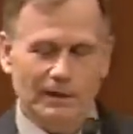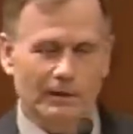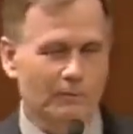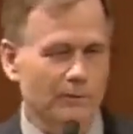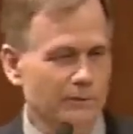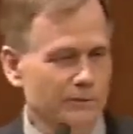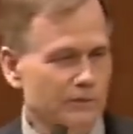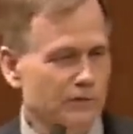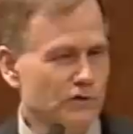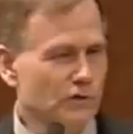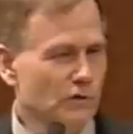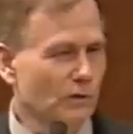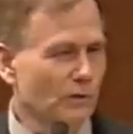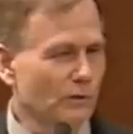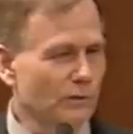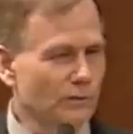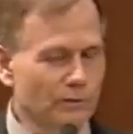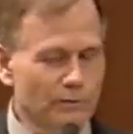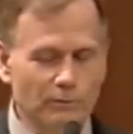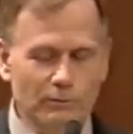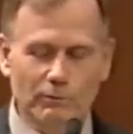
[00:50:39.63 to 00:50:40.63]
I want to
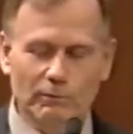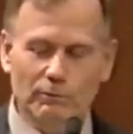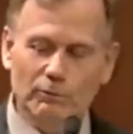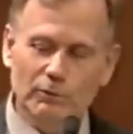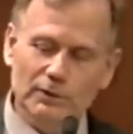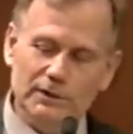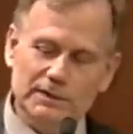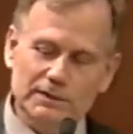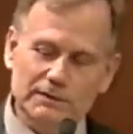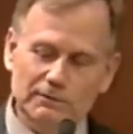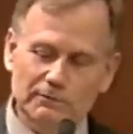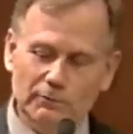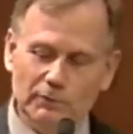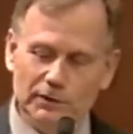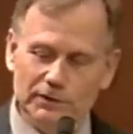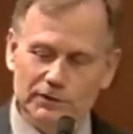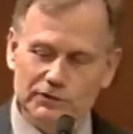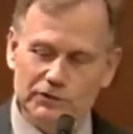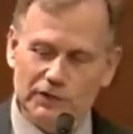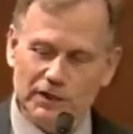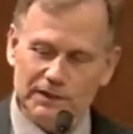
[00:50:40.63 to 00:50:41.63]
show you what,
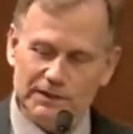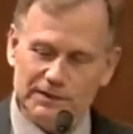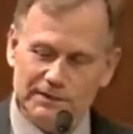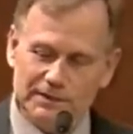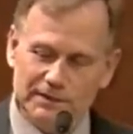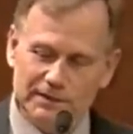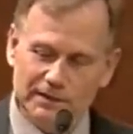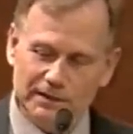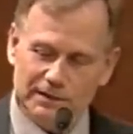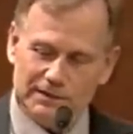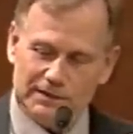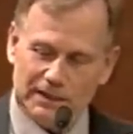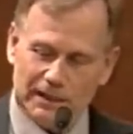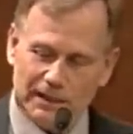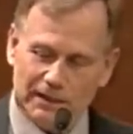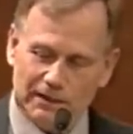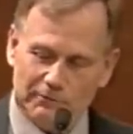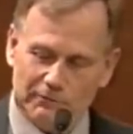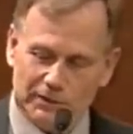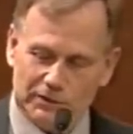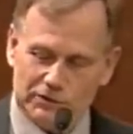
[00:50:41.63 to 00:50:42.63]
what just this
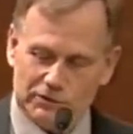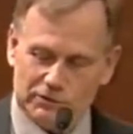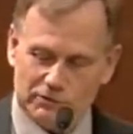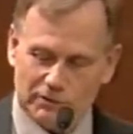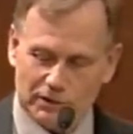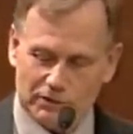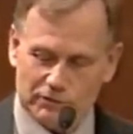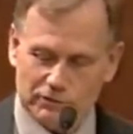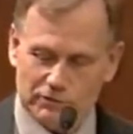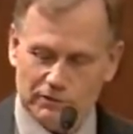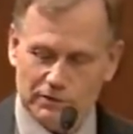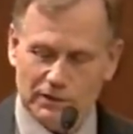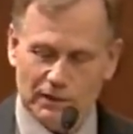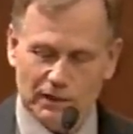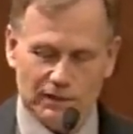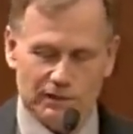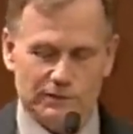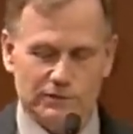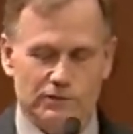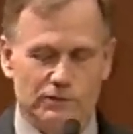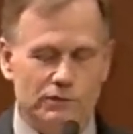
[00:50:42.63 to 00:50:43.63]
airway structure
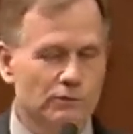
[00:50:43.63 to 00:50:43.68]
does